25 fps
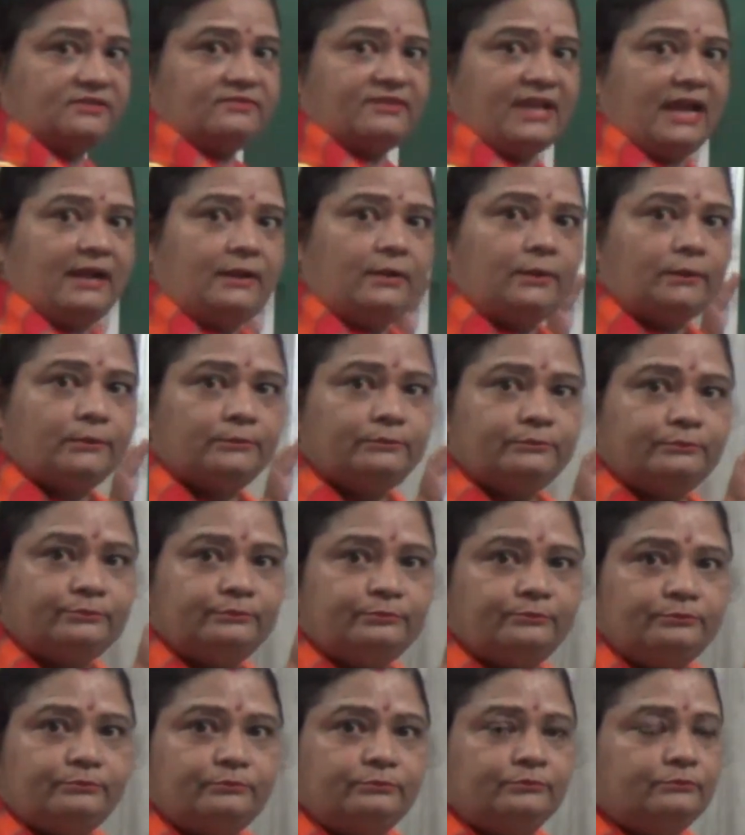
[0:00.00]
value,
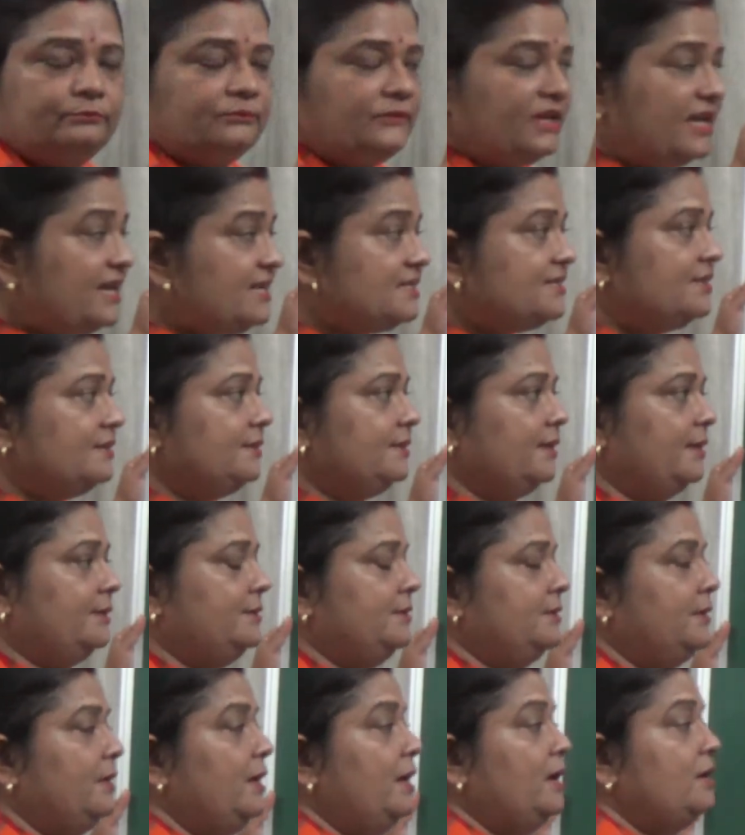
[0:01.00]
isn't it?
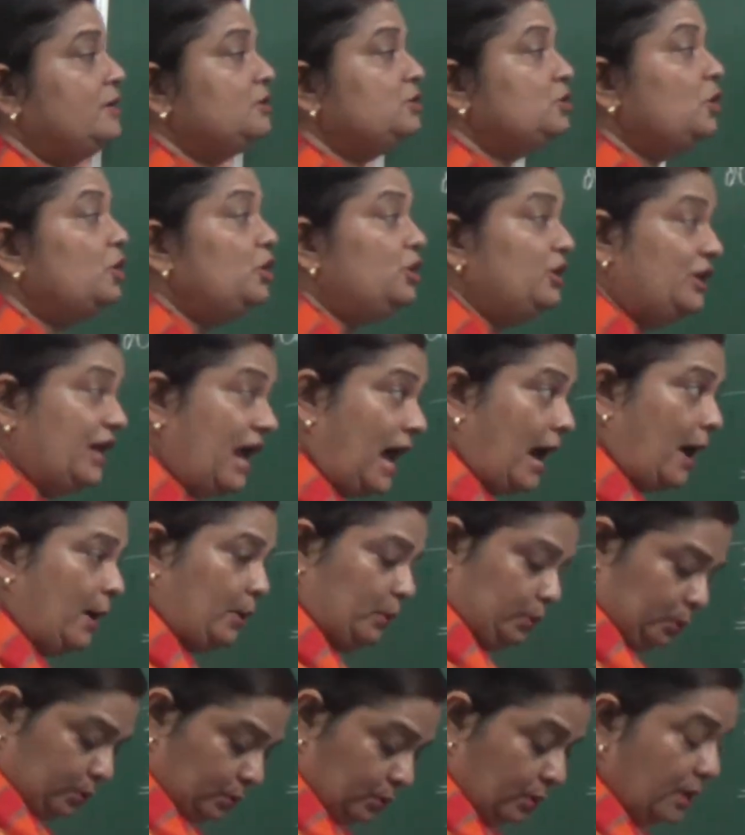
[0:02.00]
So
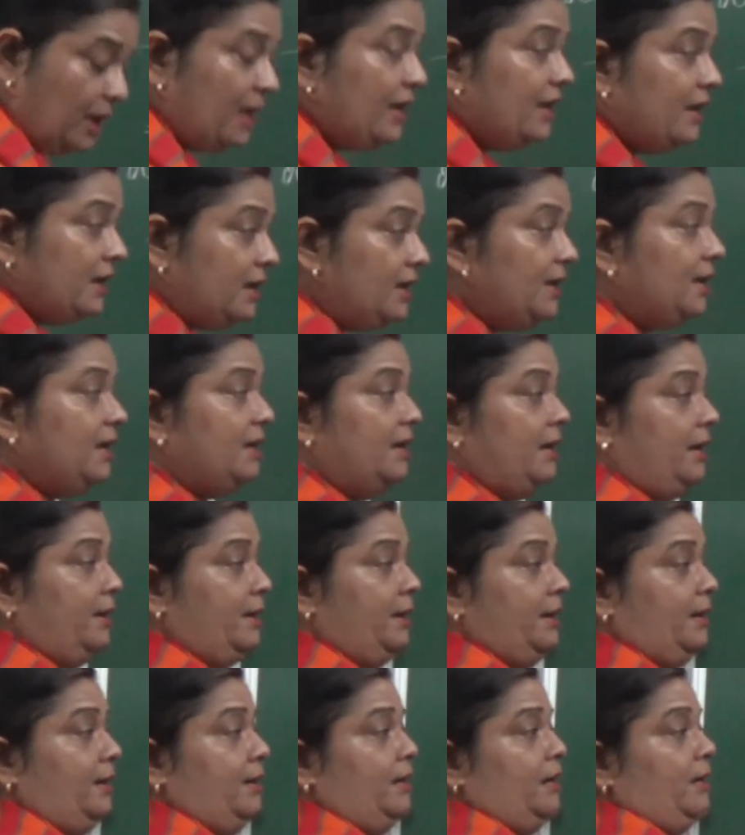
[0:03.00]
now, here,
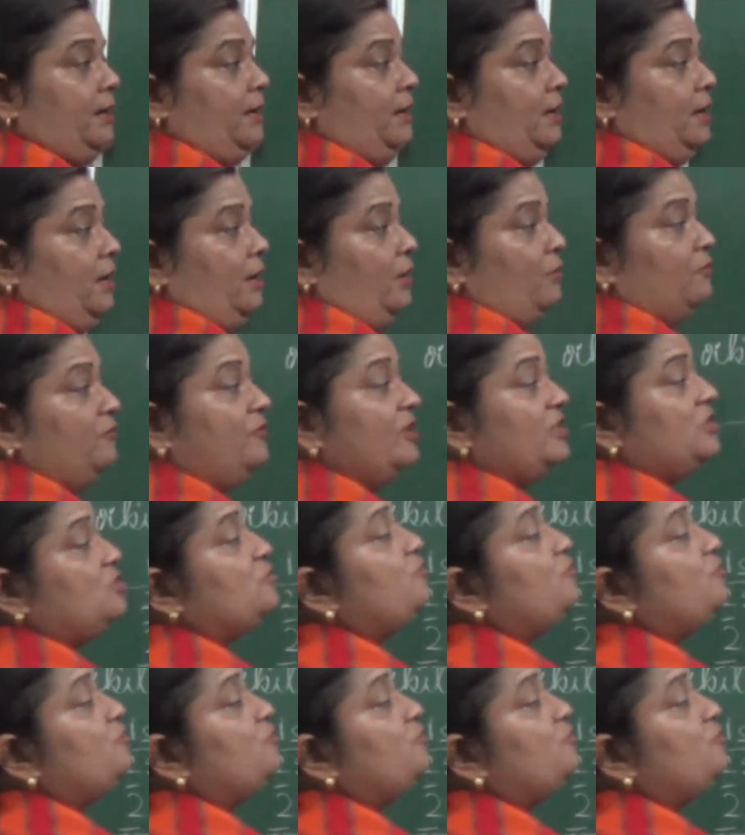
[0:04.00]
which